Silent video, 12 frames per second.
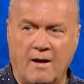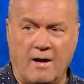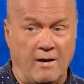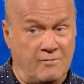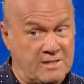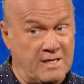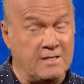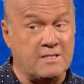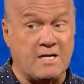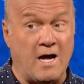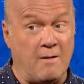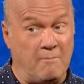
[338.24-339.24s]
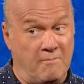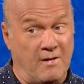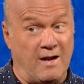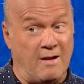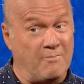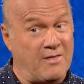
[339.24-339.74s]
I've seen some,
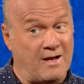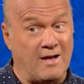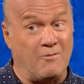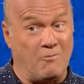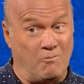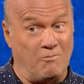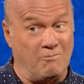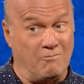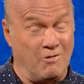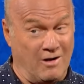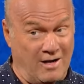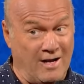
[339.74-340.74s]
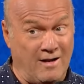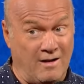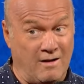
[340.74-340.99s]
and I'm thinking, really?